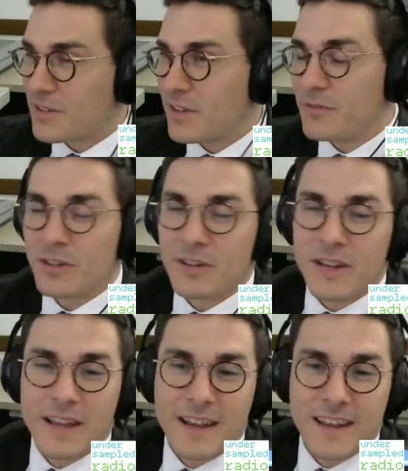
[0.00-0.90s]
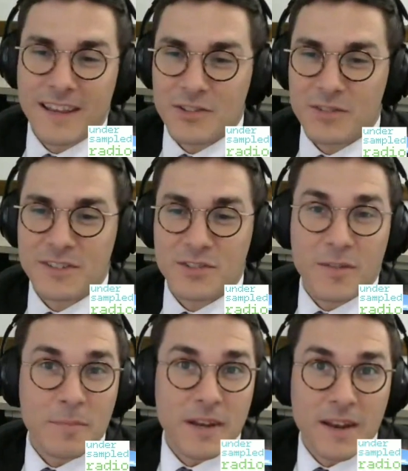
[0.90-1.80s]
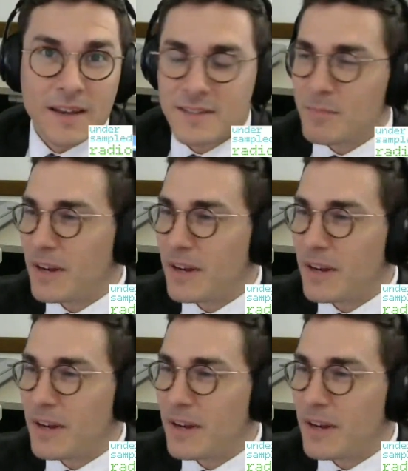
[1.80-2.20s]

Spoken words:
software, and it's driving me nuts.